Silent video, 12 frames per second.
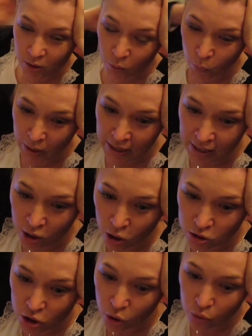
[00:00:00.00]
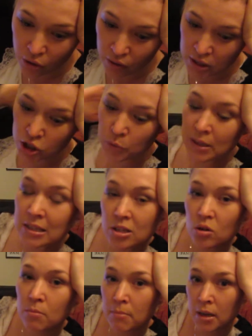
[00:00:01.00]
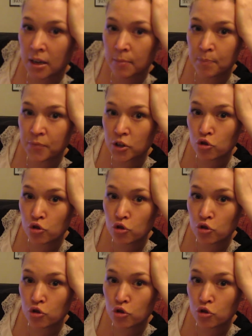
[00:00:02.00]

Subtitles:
We got told that they're doing some